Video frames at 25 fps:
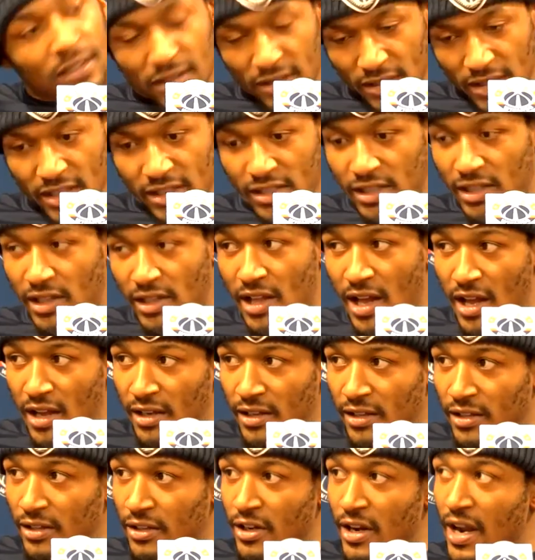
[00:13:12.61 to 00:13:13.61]
It's a lot.
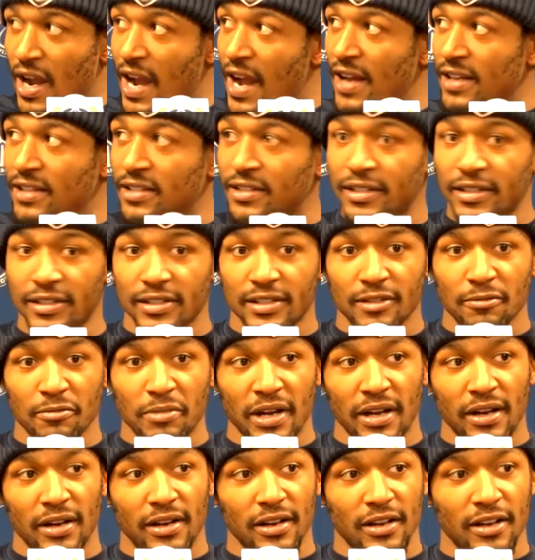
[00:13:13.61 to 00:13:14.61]
You're asking
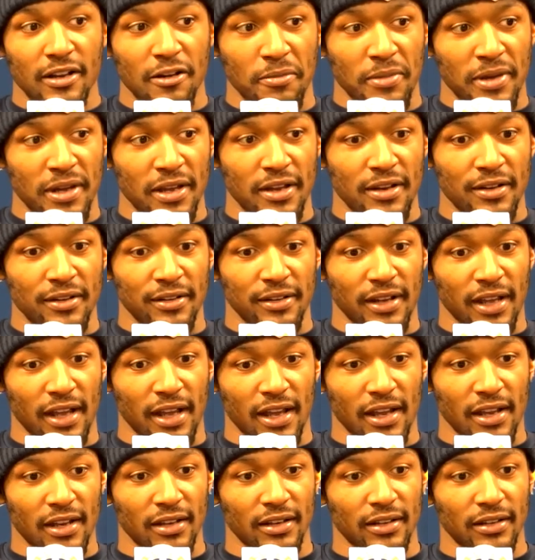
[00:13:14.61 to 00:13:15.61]
somebody to come in
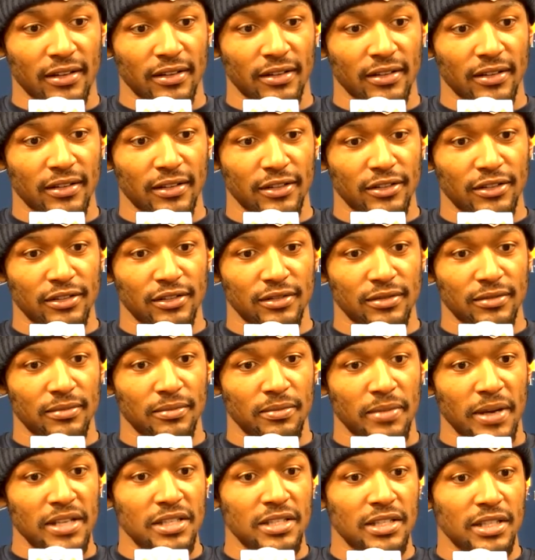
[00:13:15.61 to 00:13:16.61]
and
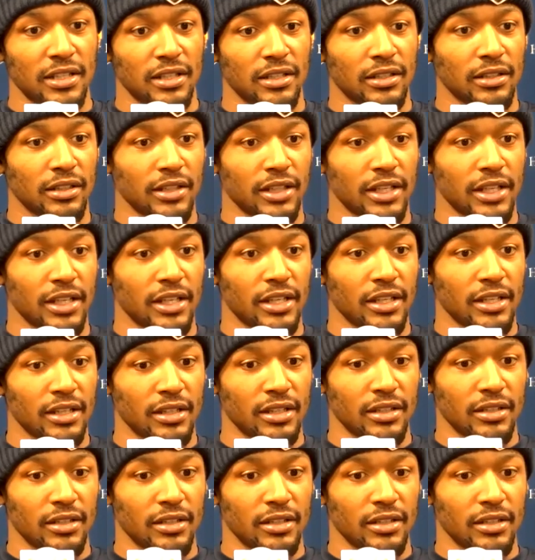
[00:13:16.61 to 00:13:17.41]
basically